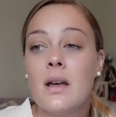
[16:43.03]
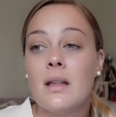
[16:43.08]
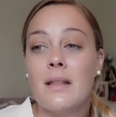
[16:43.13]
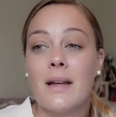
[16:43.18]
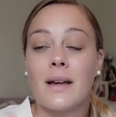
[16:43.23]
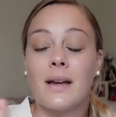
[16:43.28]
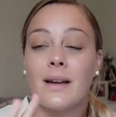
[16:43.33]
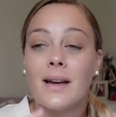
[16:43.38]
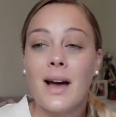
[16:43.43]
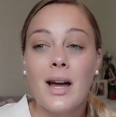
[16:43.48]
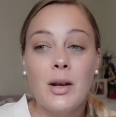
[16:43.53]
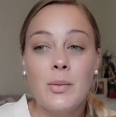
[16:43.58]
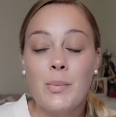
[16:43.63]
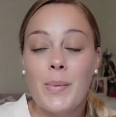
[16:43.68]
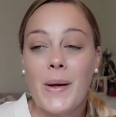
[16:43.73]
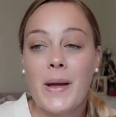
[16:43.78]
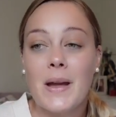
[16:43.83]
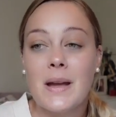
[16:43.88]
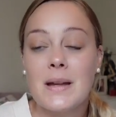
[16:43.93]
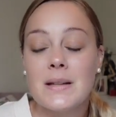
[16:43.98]
like a cut and
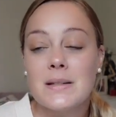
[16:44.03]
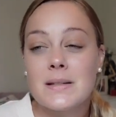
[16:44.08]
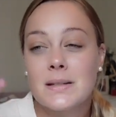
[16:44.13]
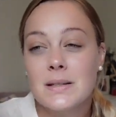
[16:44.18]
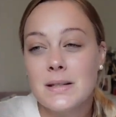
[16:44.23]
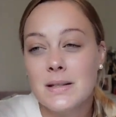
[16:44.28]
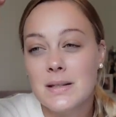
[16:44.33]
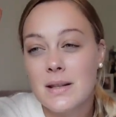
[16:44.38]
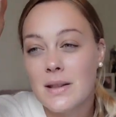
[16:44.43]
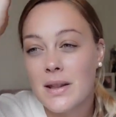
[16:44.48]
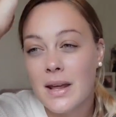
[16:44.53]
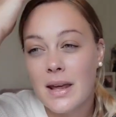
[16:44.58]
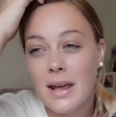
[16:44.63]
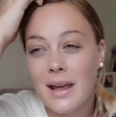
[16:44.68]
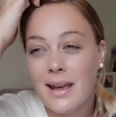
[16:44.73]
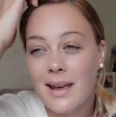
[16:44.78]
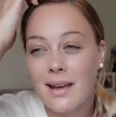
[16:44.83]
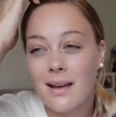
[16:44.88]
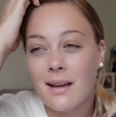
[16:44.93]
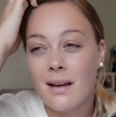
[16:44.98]
paste
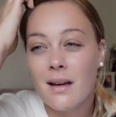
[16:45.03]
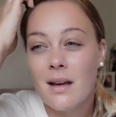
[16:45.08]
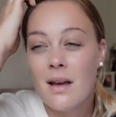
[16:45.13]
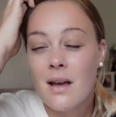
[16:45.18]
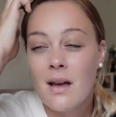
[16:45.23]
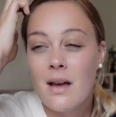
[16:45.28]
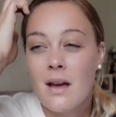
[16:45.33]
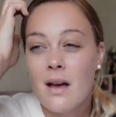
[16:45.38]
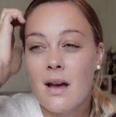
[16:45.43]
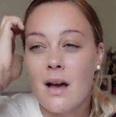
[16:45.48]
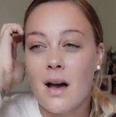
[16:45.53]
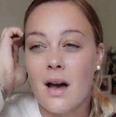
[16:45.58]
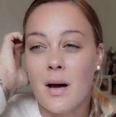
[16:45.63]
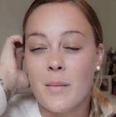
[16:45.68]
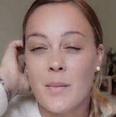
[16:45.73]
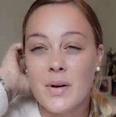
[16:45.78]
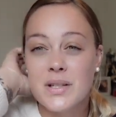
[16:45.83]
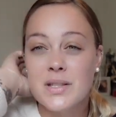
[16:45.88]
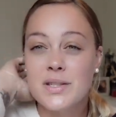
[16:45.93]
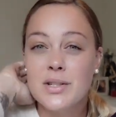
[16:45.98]
thing,
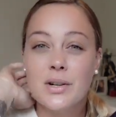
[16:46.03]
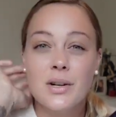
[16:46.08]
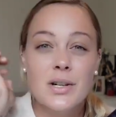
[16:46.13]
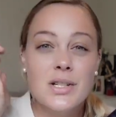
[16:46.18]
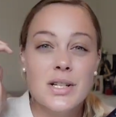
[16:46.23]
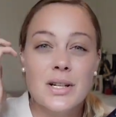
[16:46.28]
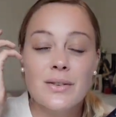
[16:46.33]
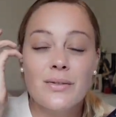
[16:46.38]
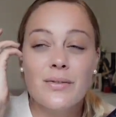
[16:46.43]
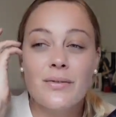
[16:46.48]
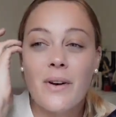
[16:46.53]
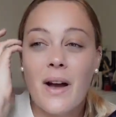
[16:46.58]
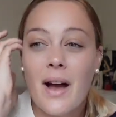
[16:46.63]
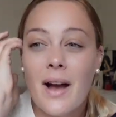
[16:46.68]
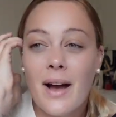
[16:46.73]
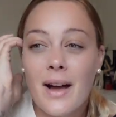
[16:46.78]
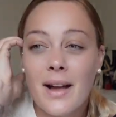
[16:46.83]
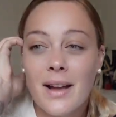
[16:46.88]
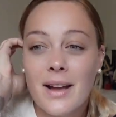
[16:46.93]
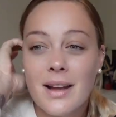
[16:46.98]
a search and
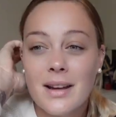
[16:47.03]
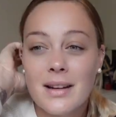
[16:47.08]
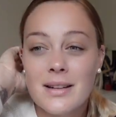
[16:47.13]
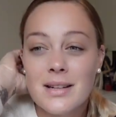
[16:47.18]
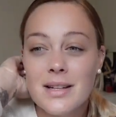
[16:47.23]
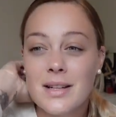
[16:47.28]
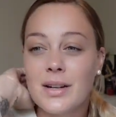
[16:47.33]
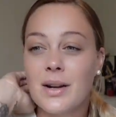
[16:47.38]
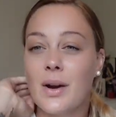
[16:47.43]
find,